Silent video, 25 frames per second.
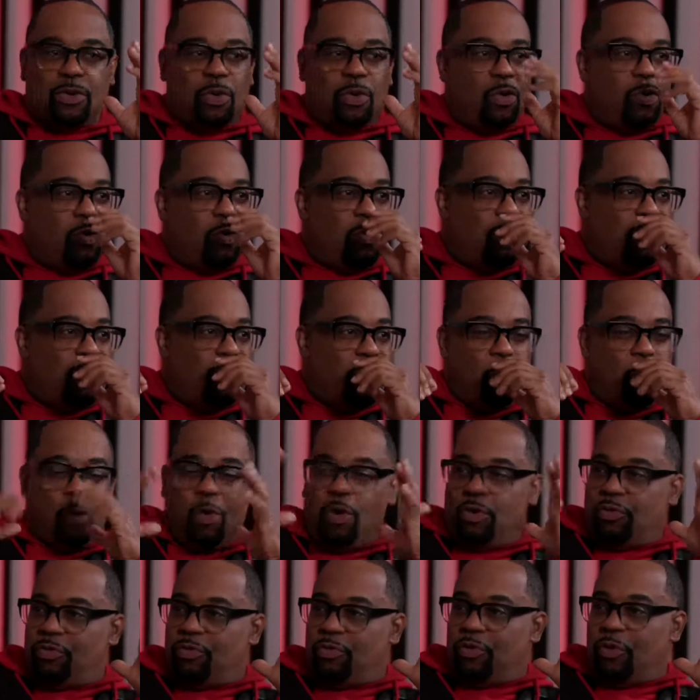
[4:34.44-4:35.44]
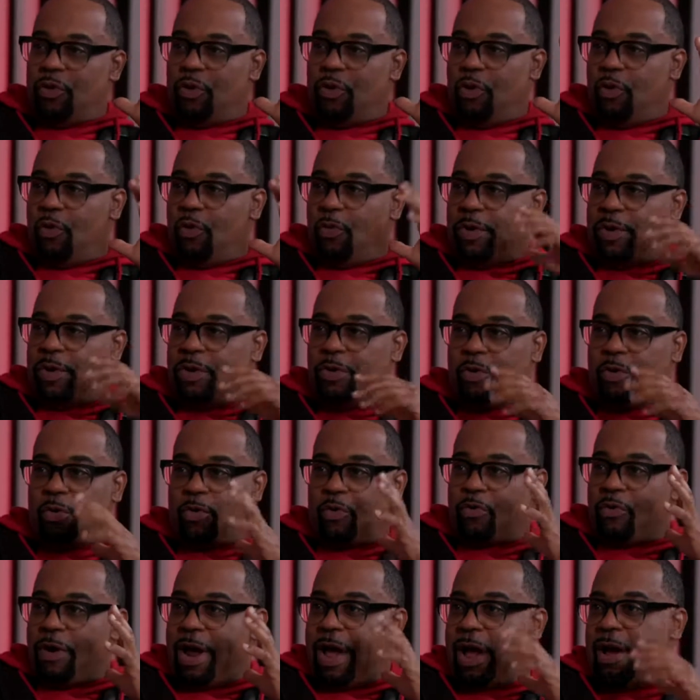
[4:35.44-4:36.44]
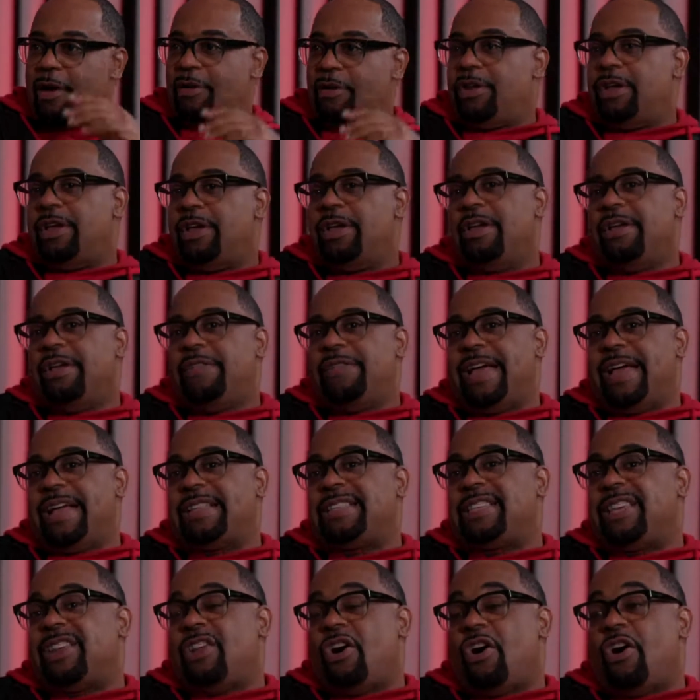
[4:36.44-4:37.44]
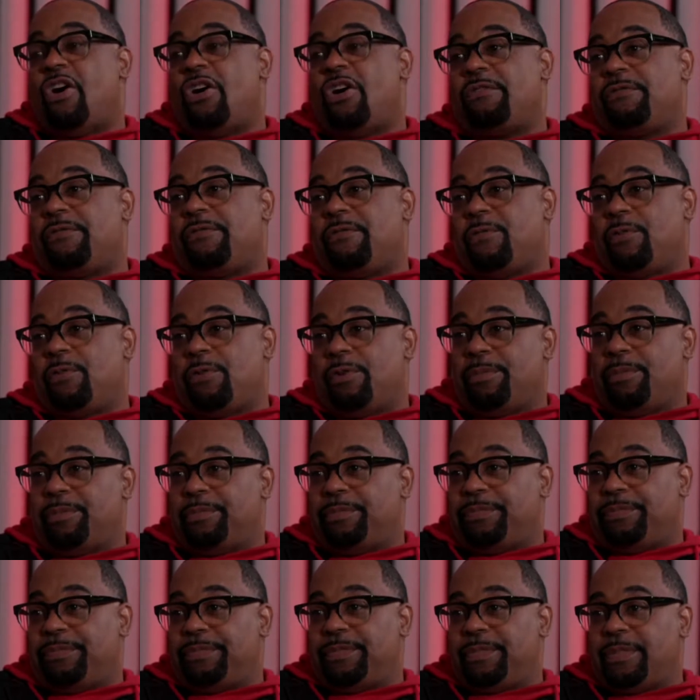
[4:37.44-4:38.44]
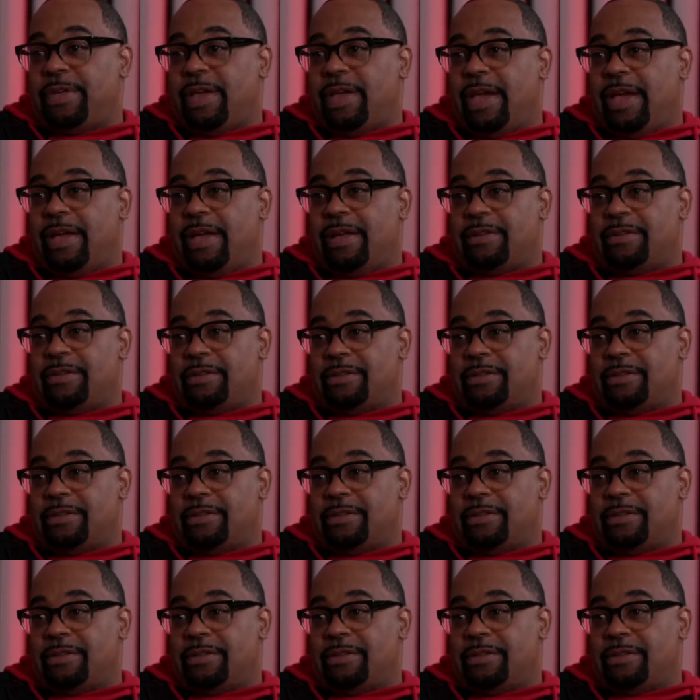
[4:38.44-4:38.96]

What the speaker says: and no wardrobe, and no crowd. That's an art form. And